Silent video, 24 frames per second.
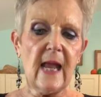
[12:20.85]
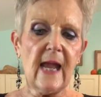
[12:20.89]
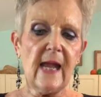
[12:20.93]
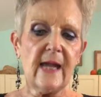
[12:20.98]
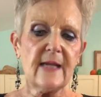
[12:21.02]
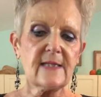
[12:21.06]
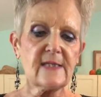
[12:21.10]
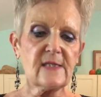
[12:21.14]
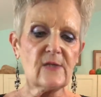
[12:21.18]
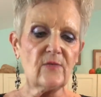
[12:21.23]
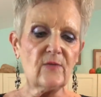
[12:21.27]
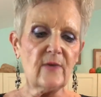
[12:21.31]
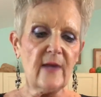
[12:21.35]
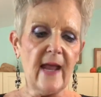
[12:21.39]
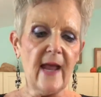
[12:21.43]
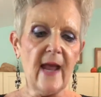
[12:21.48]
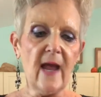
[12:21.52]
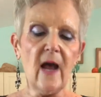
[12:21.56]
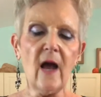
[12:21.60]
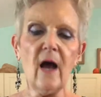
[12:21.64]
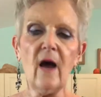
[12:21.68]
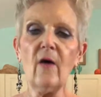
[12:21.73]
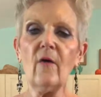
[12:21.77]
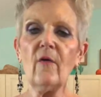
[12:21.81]
So
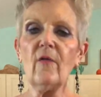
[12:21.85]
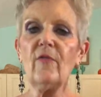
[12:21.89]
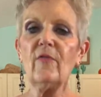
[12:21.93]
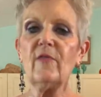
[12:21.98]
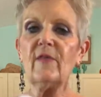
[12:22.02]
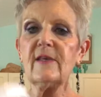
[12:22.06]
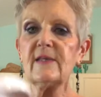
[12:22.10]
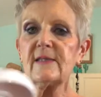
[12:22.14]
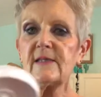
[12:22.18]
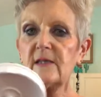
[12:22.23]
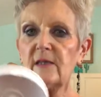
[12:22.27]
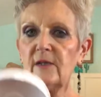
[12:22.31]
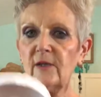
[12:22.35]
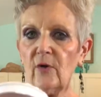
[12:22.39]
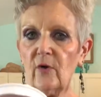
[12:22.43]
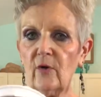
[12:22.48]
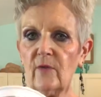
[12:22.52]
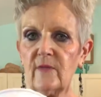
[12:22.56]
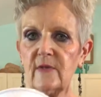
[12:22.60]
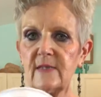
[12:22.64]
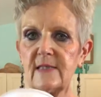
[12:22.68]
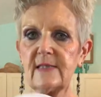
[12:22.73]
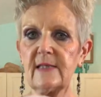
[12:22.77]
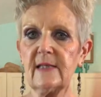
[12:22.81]
now this can go in
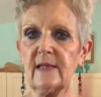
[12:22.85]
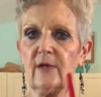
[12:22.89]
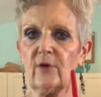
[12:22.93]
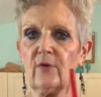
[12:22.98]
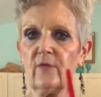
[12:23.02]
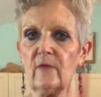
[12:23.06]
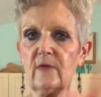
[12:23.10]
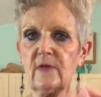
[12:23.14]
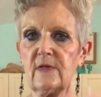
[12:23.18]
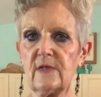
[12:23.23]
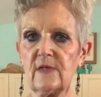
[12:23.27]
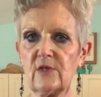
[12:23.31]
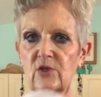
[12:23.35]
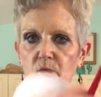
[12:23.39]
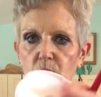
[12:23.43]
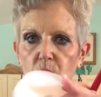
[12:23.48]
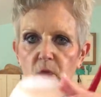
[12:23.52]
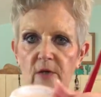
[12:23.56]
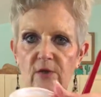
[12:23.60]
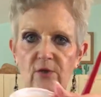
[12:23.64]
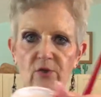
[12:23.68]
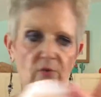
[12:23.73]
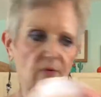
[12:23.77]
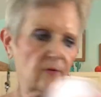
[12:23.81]
the sink or the
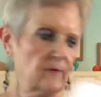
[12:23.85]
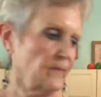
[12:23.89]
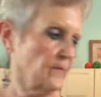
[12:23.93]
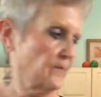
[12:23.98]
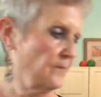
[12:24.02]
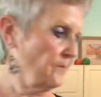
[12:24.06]
dishwasher.